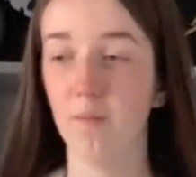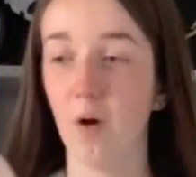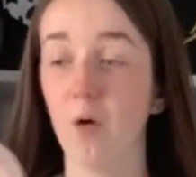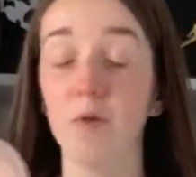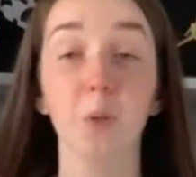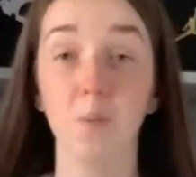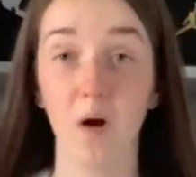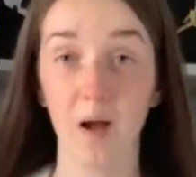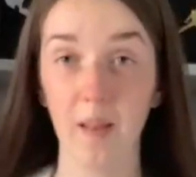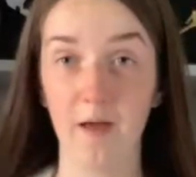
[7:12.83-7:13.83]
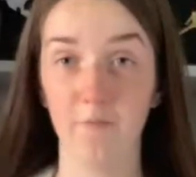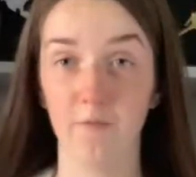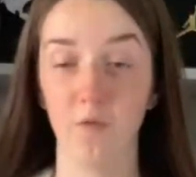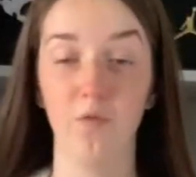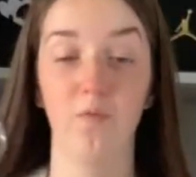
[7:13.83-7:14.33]
orange bralette
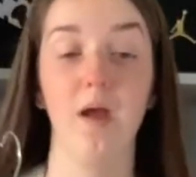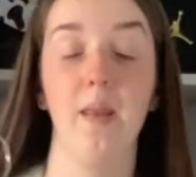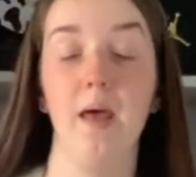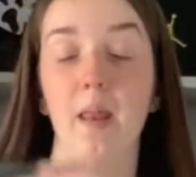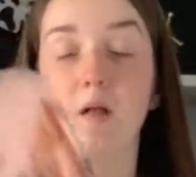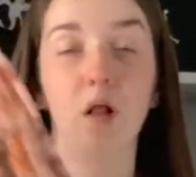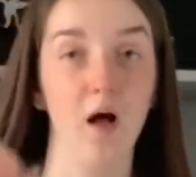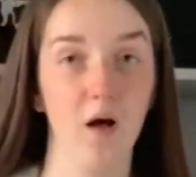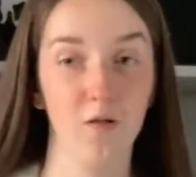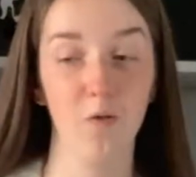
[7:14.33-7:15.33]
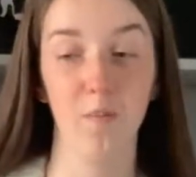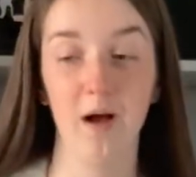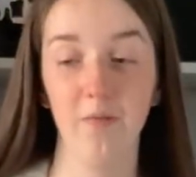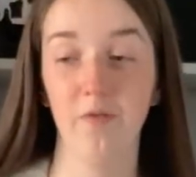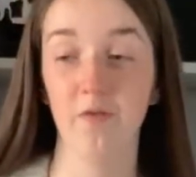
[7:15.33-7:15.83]
for under written and then cargo
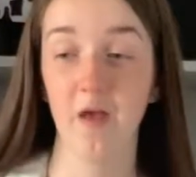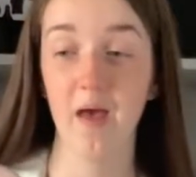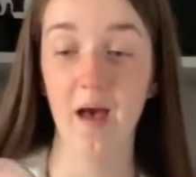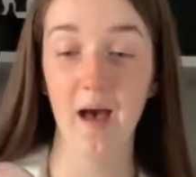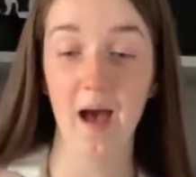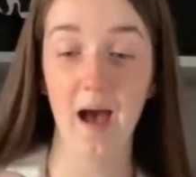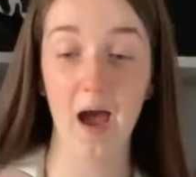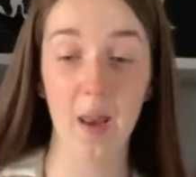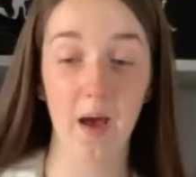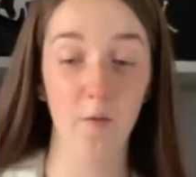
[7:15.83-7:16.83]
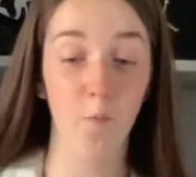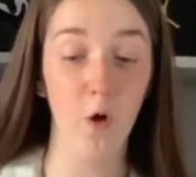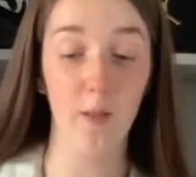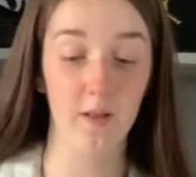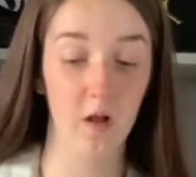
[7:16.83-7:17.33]
pants and I
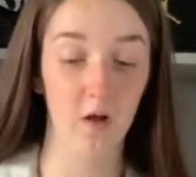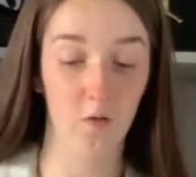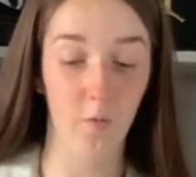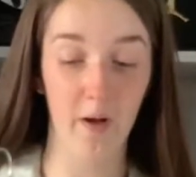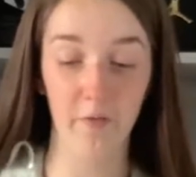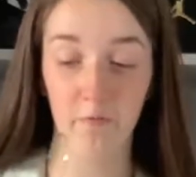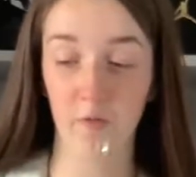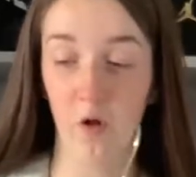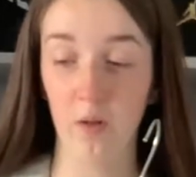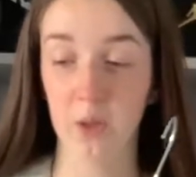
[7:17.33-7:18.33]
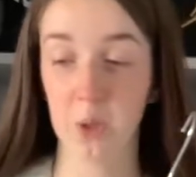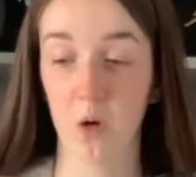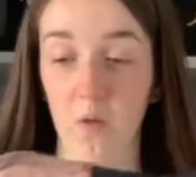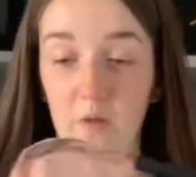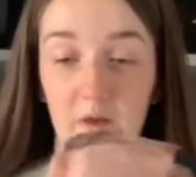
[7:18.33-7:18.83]
wear the cargo pants for college
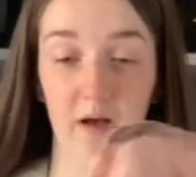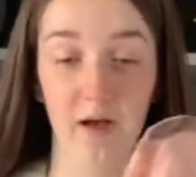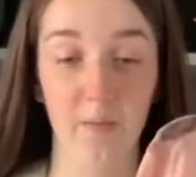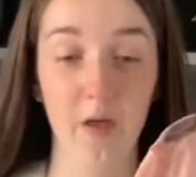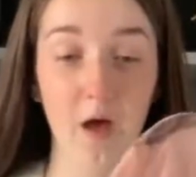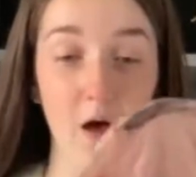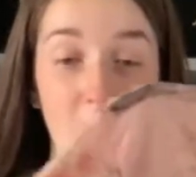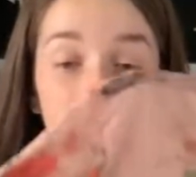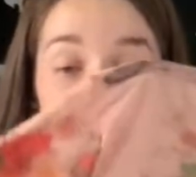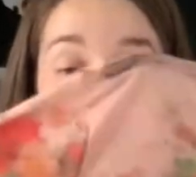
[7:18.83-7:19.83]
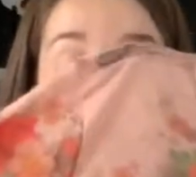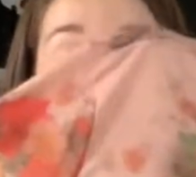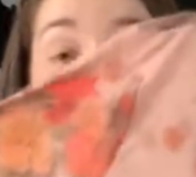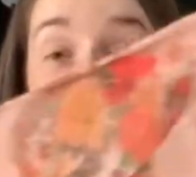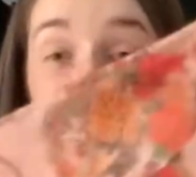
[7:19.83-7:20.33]
all the time and
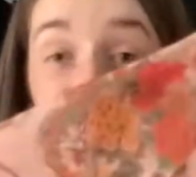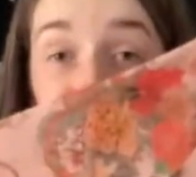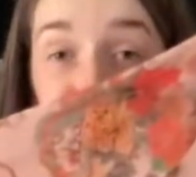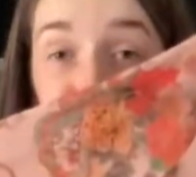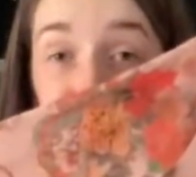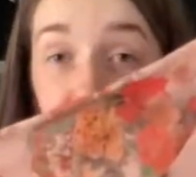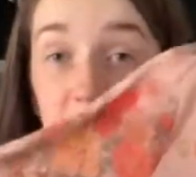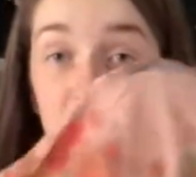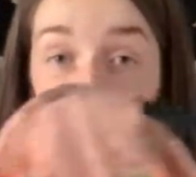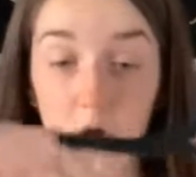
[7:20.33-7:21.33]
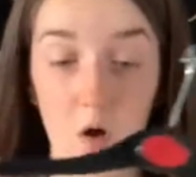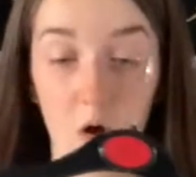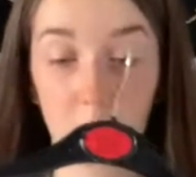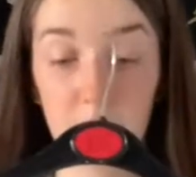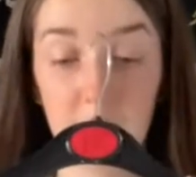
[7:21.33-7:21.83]
this
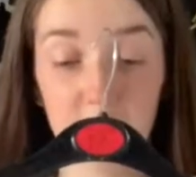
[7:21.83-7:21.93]
top is